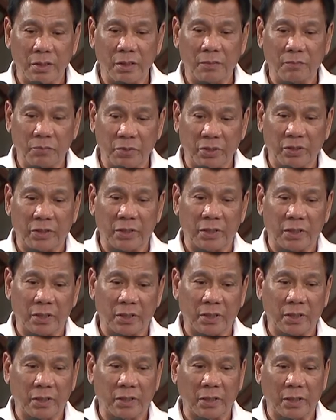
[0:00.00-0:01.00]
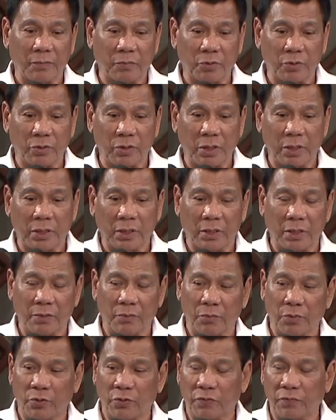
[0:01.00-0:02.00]
Britain at that time could hardly
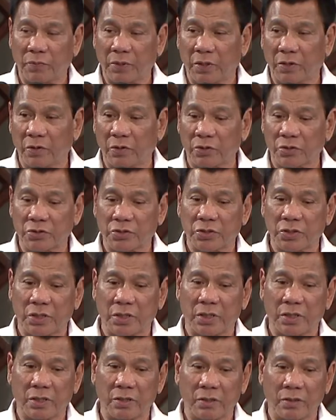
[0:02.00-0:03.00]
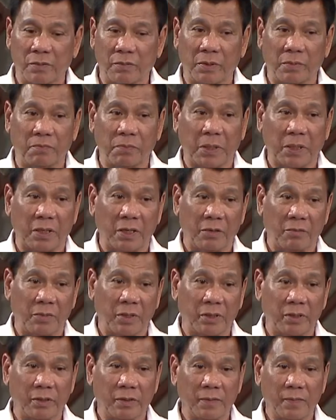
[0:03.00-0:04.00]
move because of a
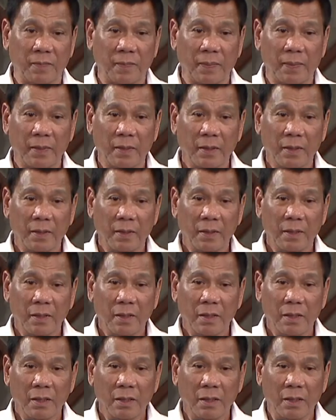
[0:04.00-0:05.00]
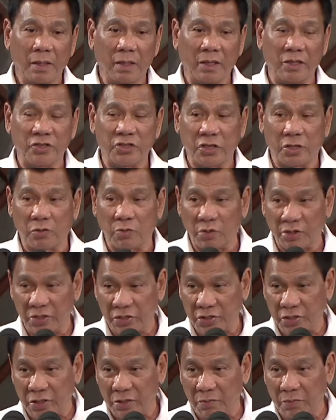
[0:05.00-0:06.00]
parliament, and it's a
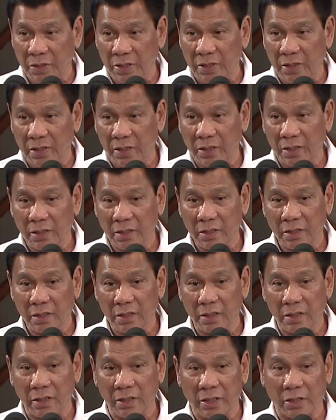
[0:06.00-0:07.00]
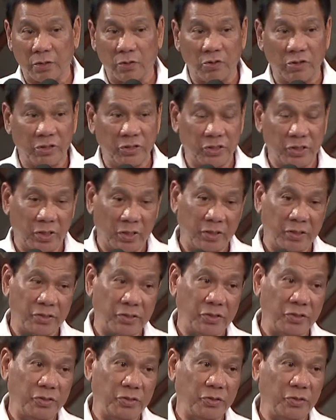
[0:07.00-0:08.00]
collegial body and a collegial
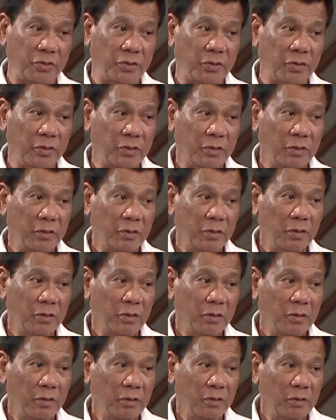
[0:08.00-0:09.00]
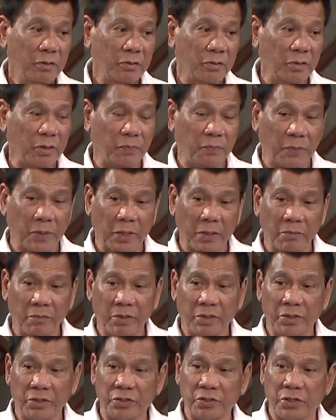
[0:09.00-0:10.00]
decision. So the prime
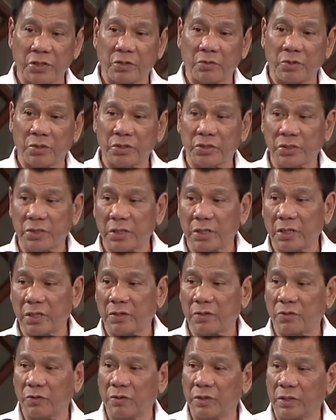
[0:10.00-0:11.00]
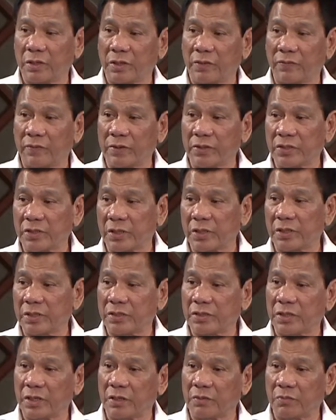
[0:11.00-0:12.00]
minister was could not even say a
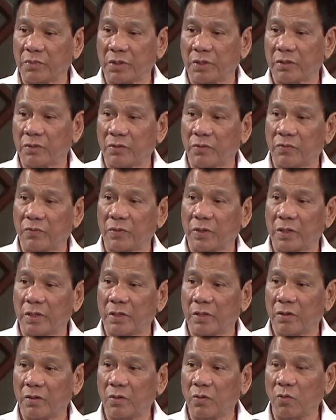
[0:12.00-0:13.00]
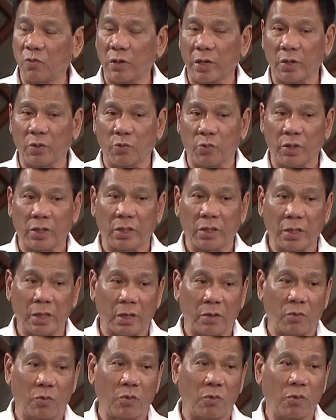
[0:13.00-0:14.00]
statement of why, where,
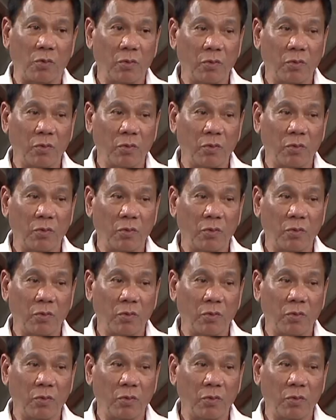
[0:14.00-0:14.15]
how.